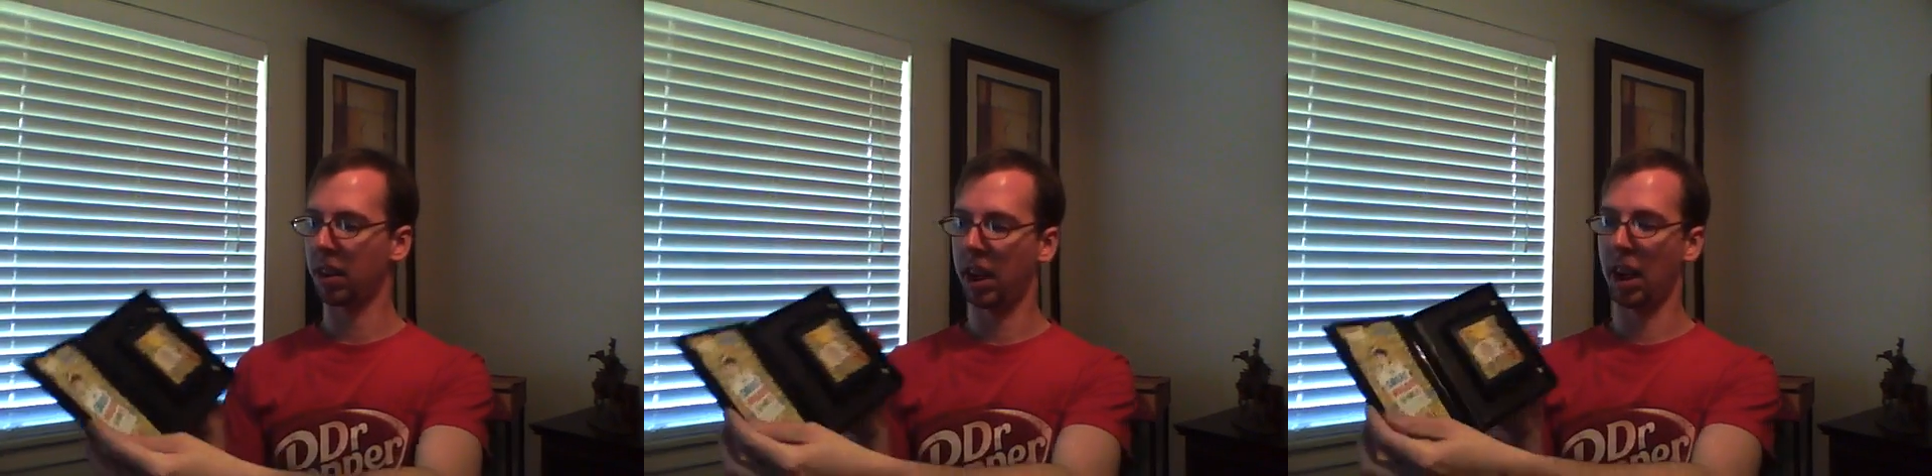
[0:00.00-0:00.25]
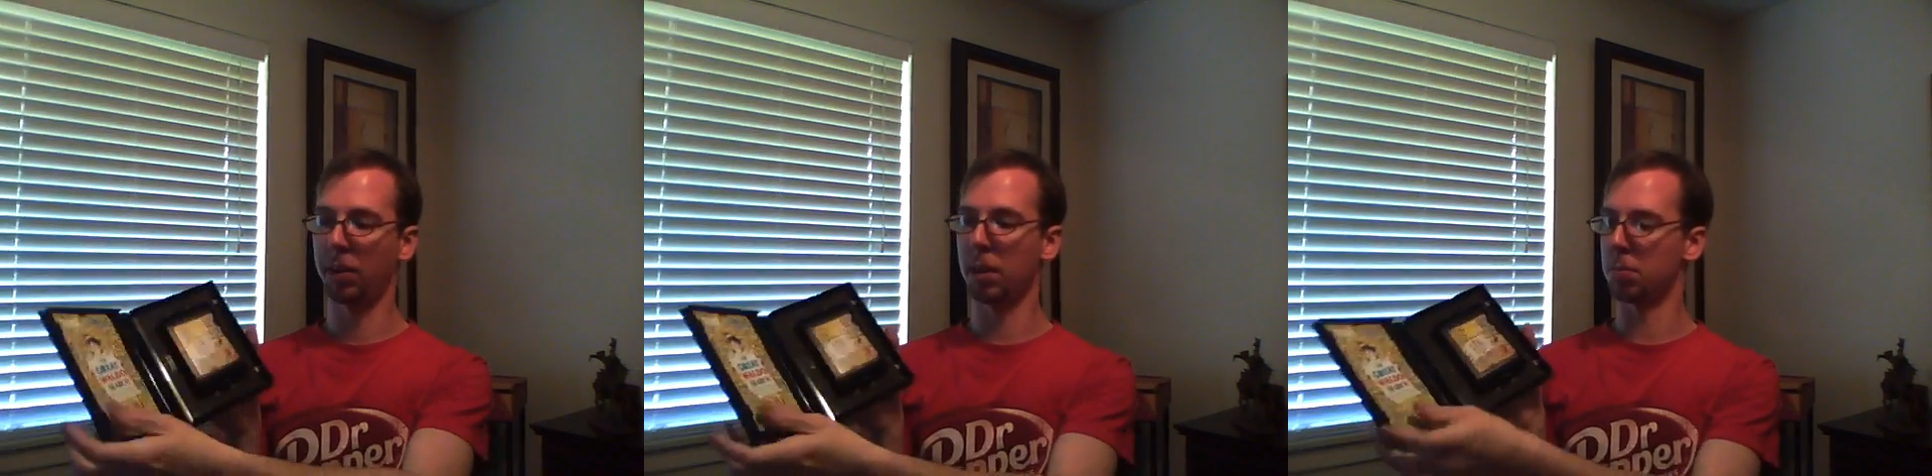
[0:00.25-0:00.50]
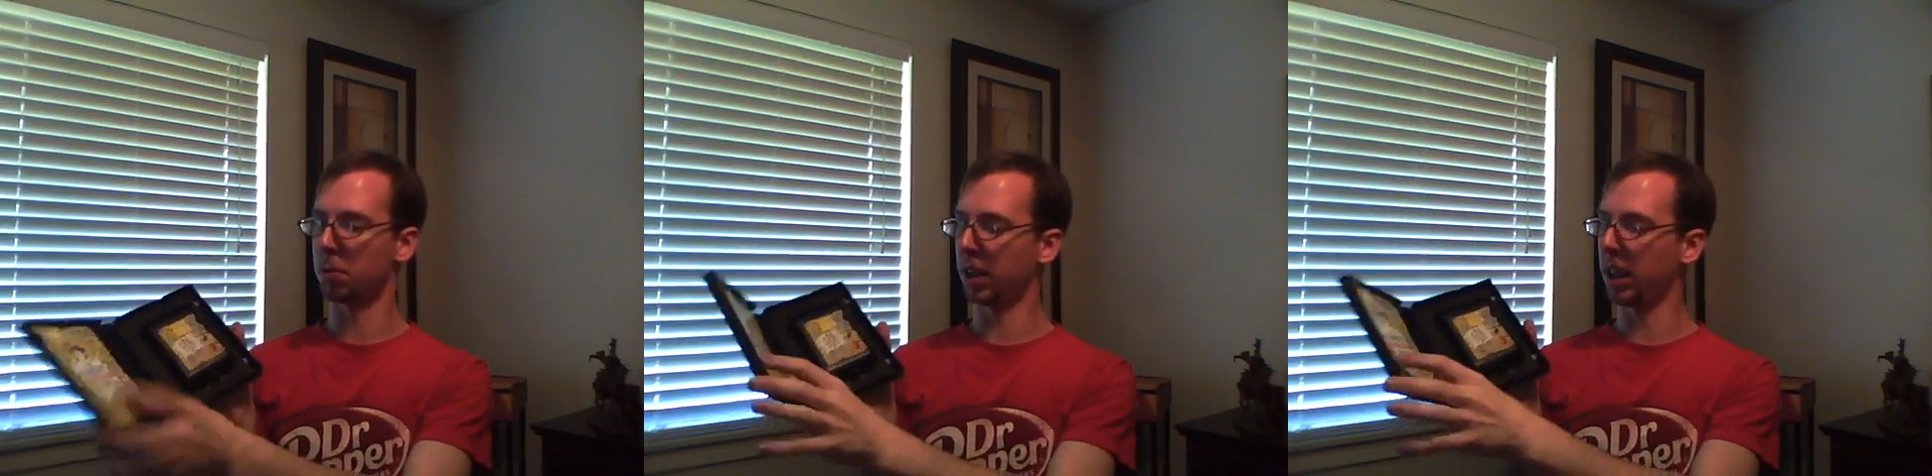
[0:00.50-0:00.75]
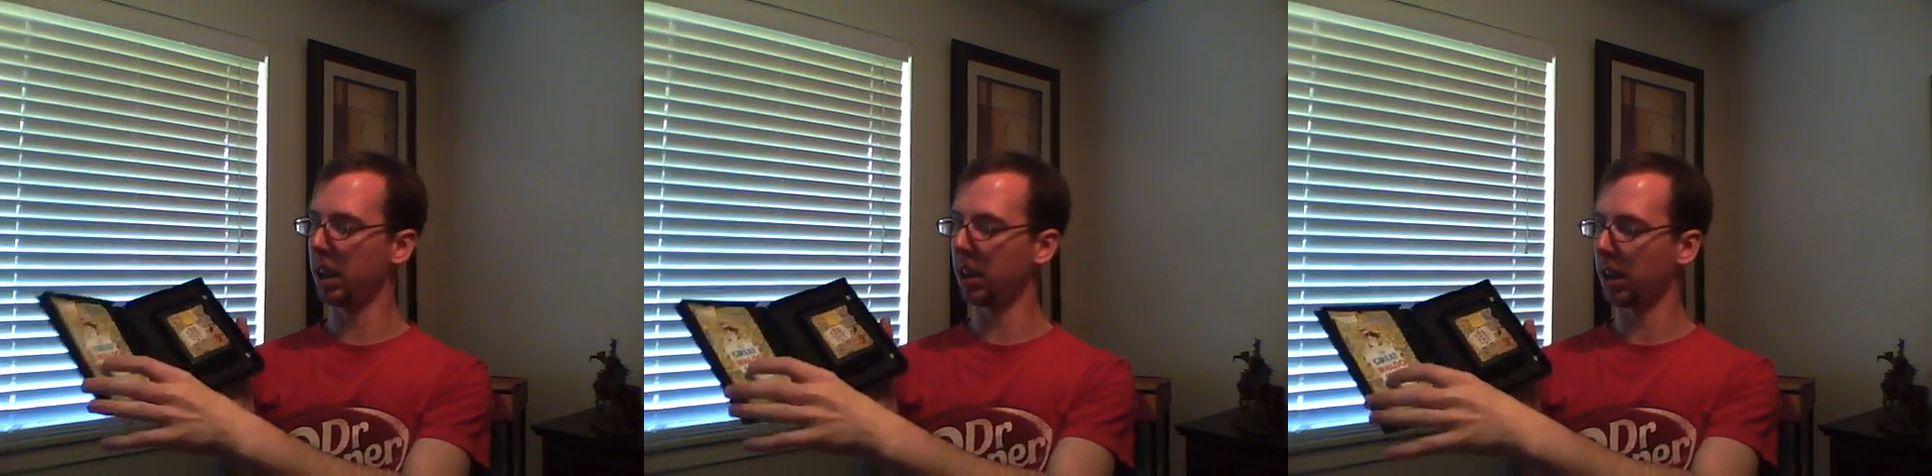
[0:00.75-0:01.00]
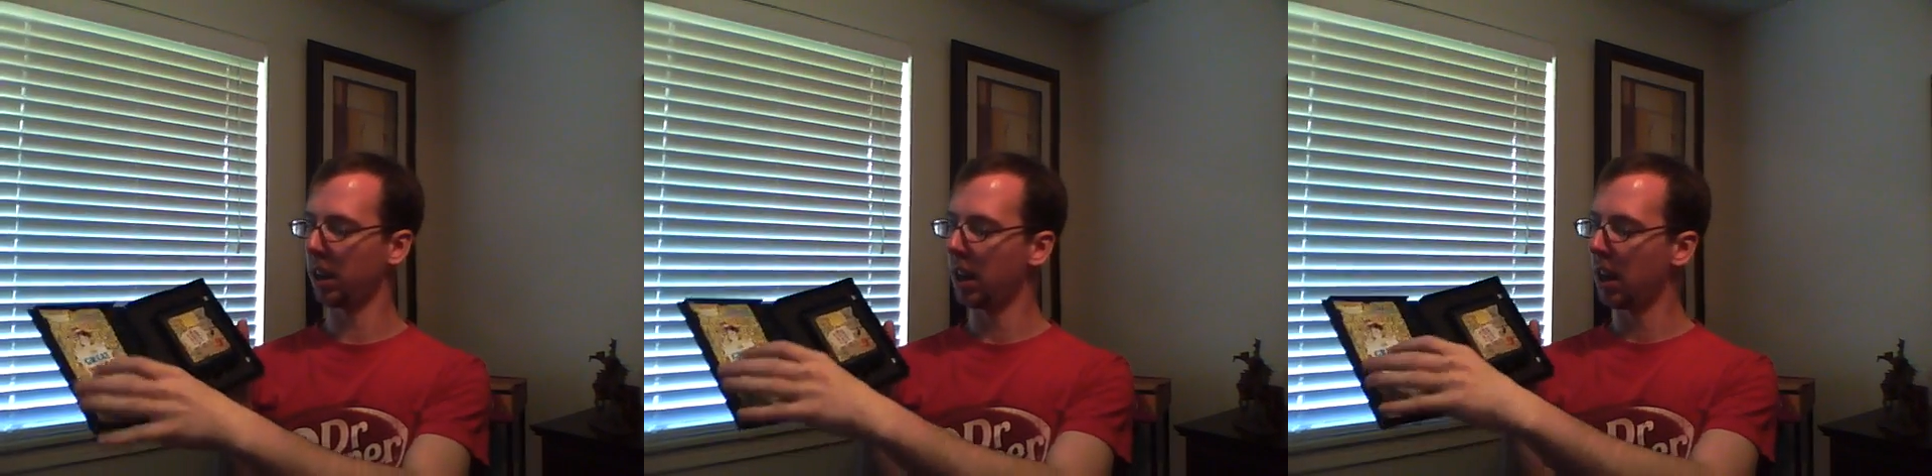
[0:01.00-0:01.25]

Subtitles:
Came complete.